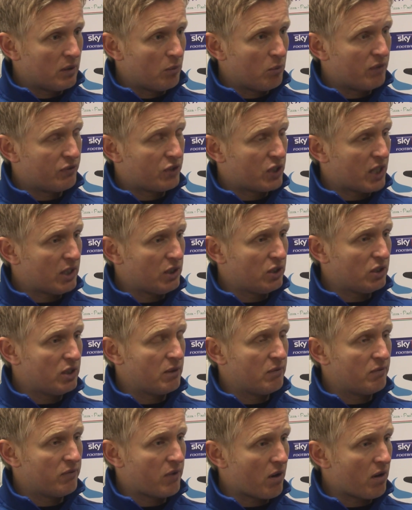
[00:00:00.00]
And we've changed
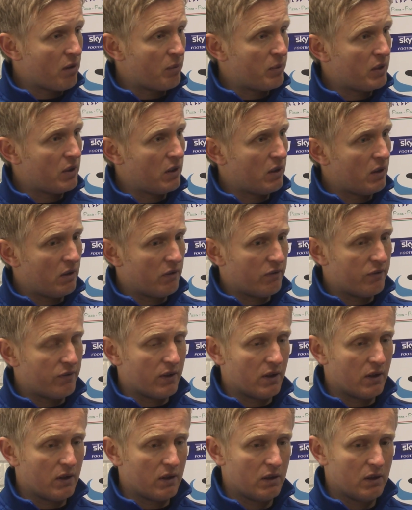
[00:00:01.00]
the environment
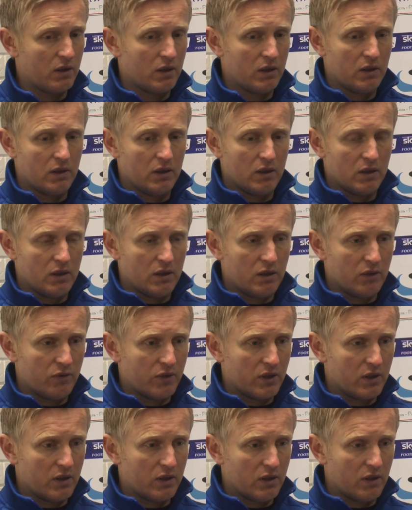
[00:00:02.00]
of
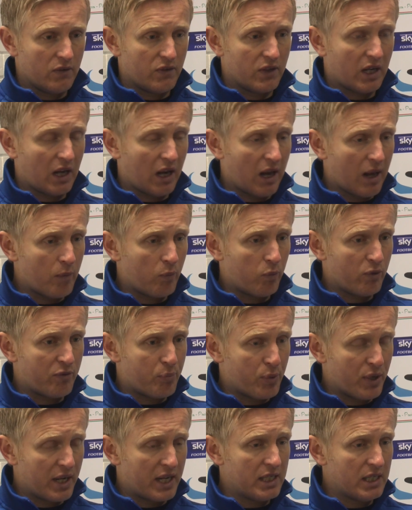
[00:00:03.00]
the club. We're
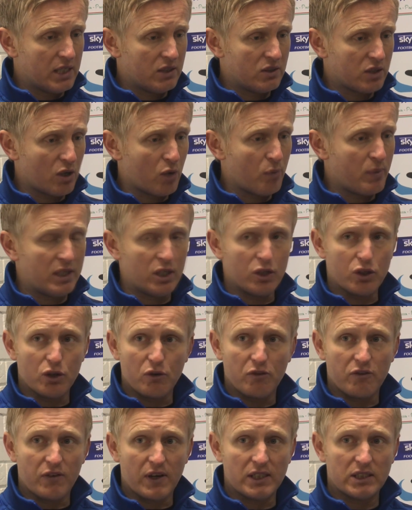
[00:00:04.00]
bringing in so many
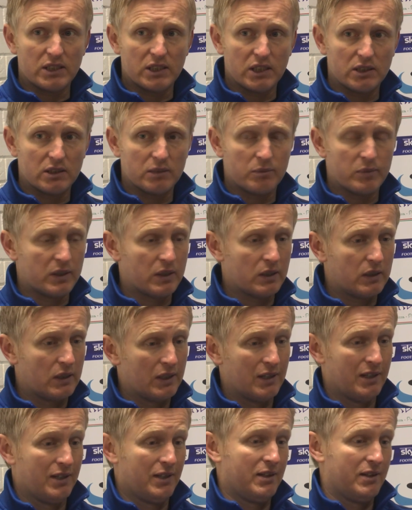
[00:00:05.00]
new faces, but
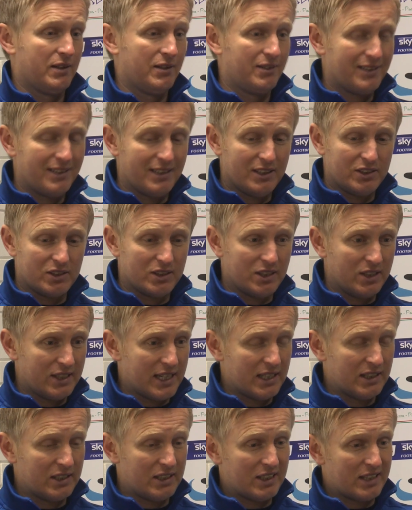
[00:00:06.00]
listen, at
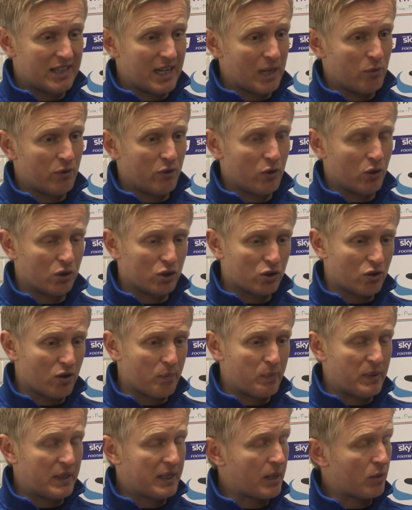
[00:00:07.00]
the end of the day, we've got to
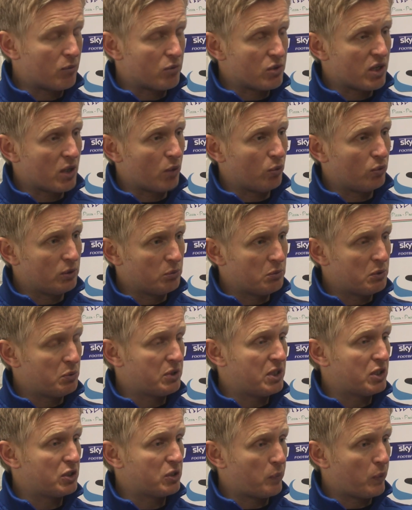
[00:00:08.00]
try and pick up results. And we
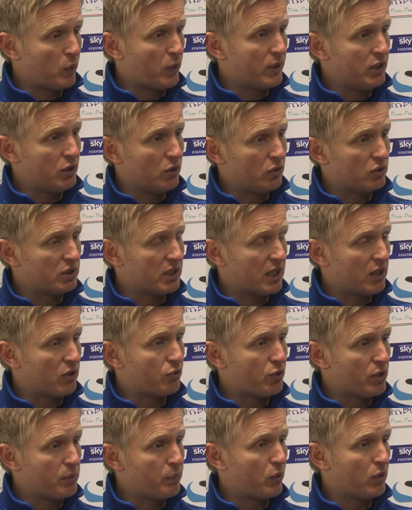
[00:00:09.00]
were disappointed not to
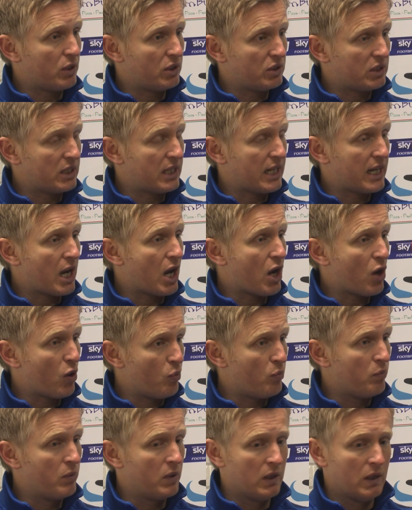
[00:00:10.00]
get 3 points today at
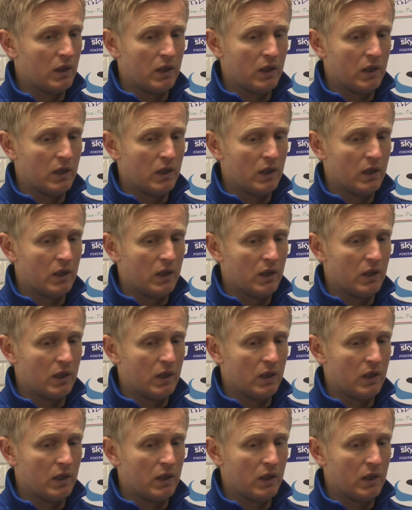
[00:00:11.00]
home.